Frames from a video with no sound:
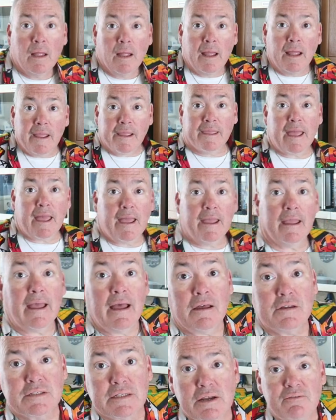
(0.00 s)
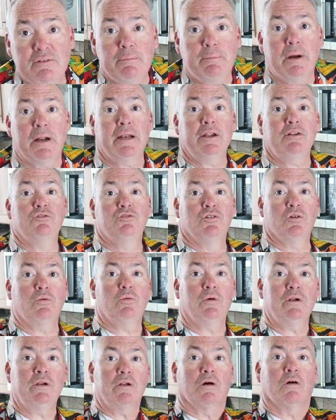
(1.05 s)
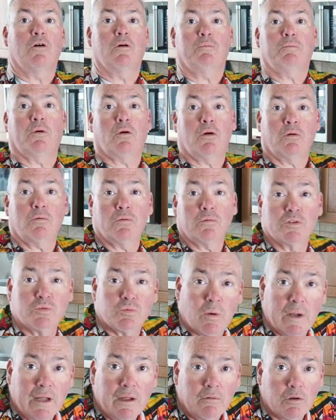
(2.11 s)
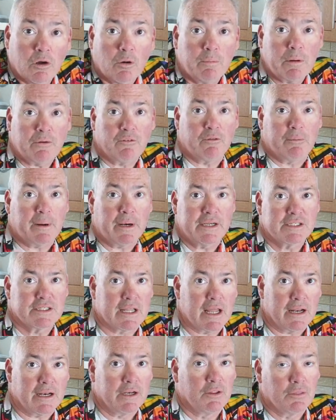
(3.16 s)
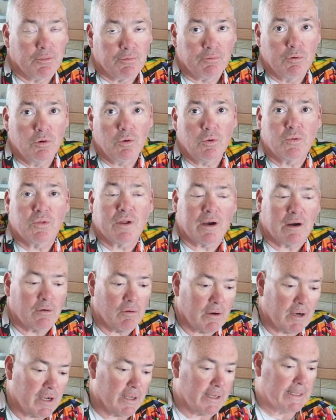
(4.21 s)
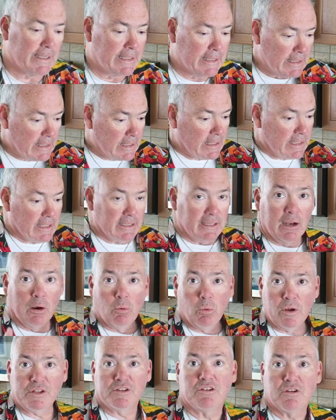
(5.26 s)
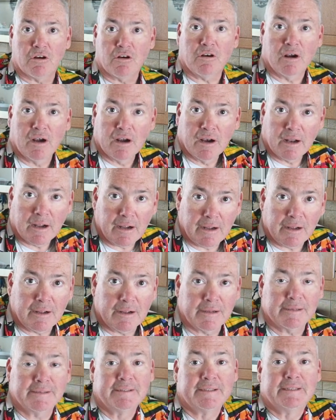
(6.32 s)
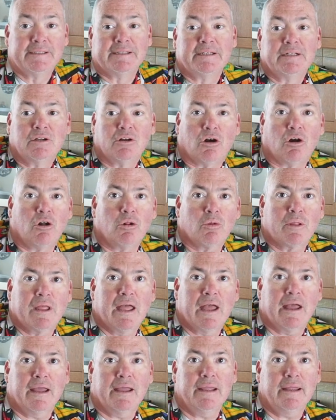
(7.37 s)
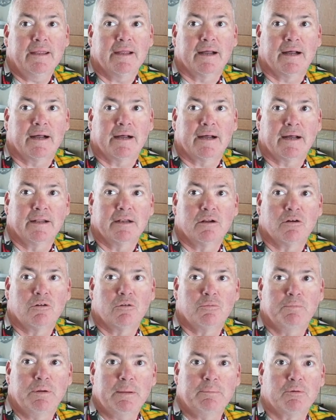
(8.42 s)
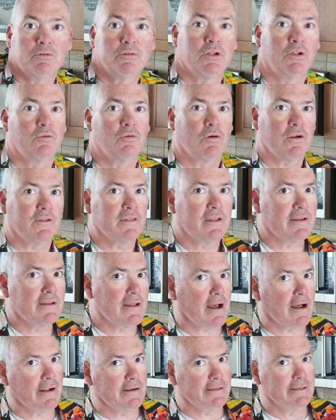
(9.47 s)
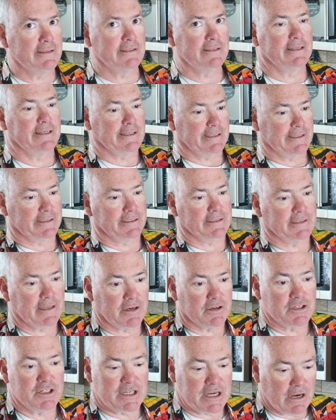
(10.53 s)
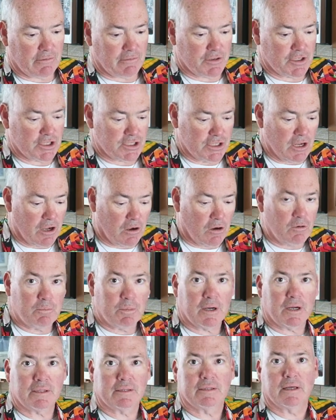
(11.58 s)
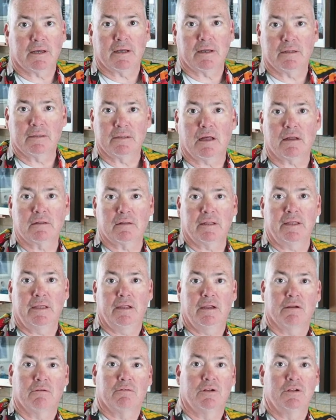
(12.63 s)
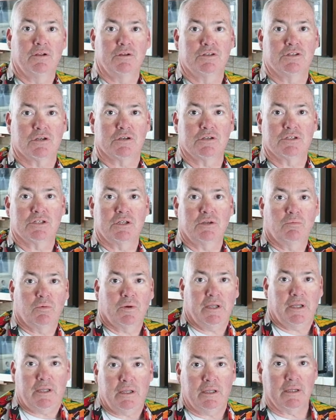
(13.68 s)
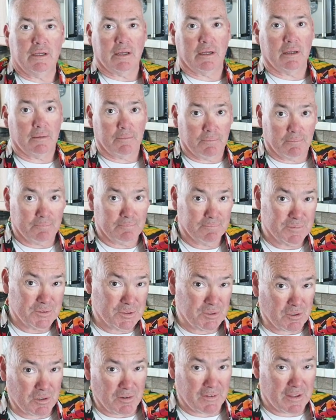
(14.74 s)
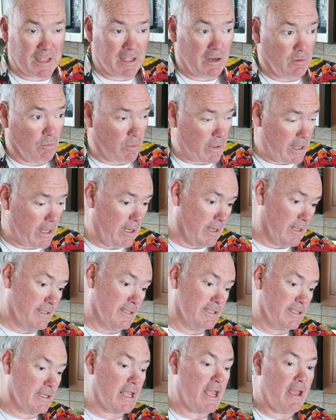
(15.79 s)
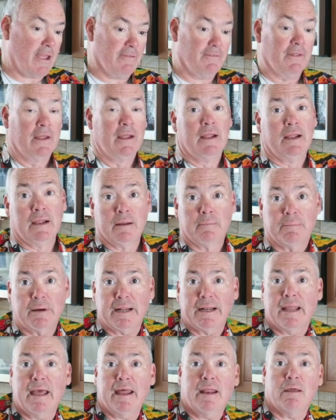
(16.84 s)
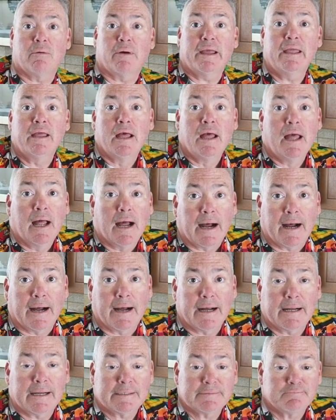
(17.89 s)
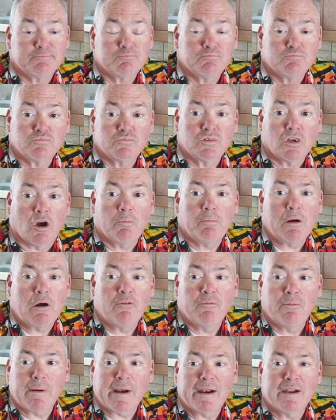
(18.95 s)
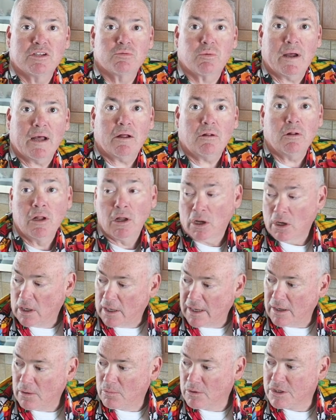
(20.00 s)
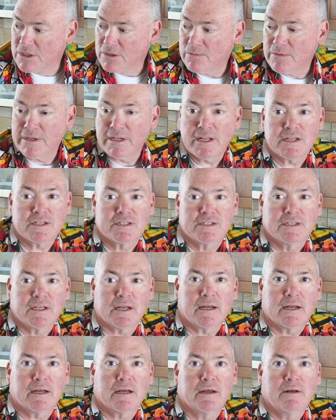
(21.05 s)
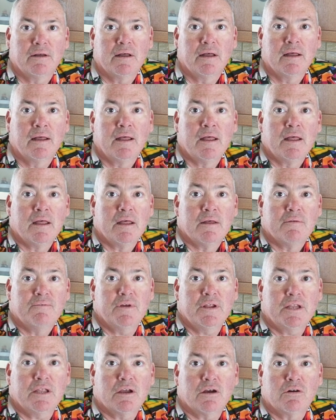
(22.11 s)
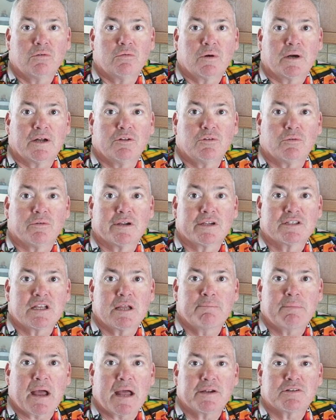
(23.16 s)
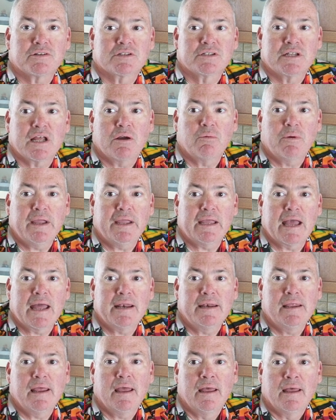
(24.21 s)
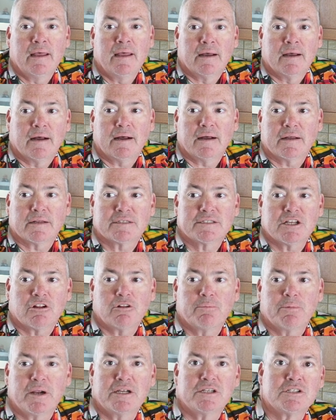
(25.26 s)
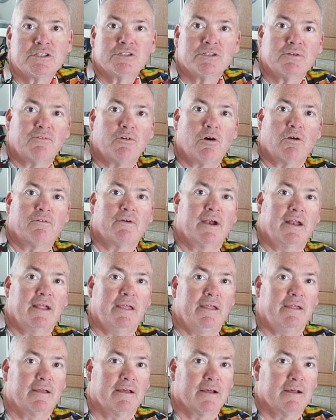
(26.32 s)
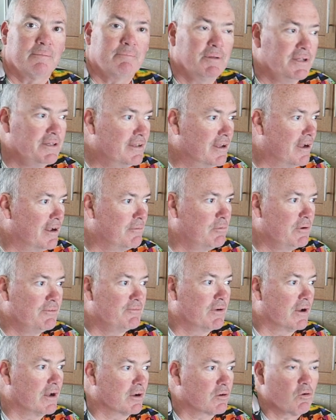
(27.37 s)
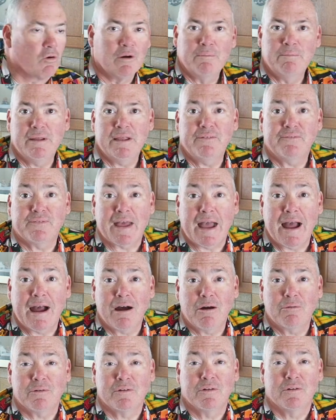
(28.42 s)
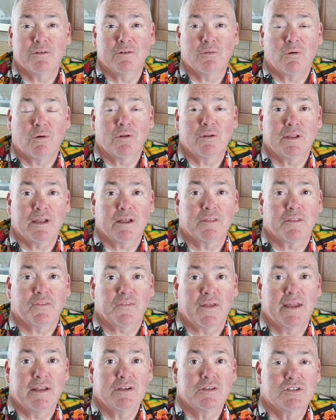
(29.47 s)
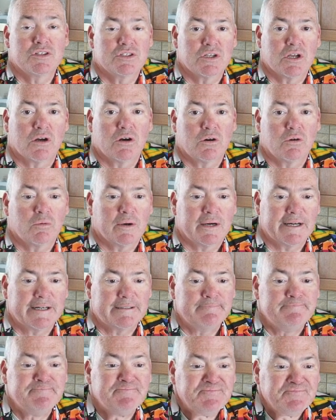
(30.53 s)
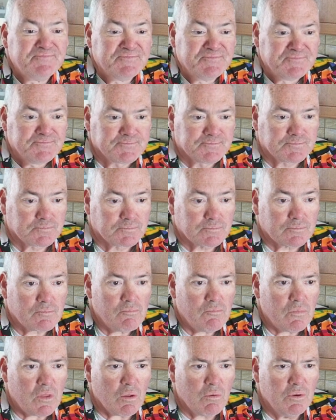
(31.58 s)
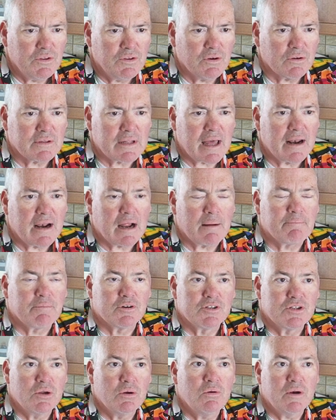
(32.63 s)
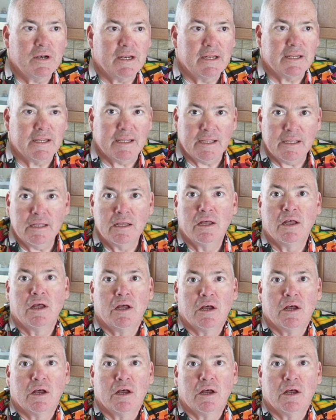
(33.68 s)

Hey gang, how's everybody doing? Hope all is well. Hope everybody's getting through their uh, their winter uh, okay. Uh, I know people in the north had gotten uh, their share of snow, but uh, luckily here in New Jersey, we uh, sort of getting away unscathed. But anyway, hope everybody's well. we're doing this video during St. Patrick's Day weekend. Uh, celebrations have already uh, been done. We've uh, corned beefed out and all the other things. So uh, we took that opportunity.